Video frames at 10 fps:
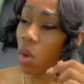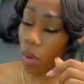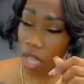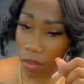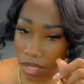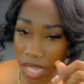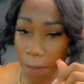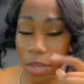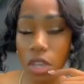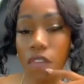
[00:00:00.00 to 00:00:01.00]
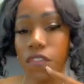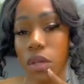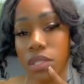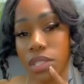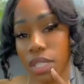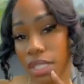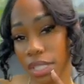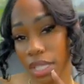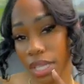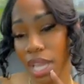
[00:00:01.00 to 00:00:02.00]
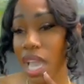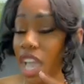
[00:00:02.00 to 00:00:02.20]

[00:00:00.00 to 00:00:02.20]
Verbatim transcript: where y'all was taping y'all phones to the ceiling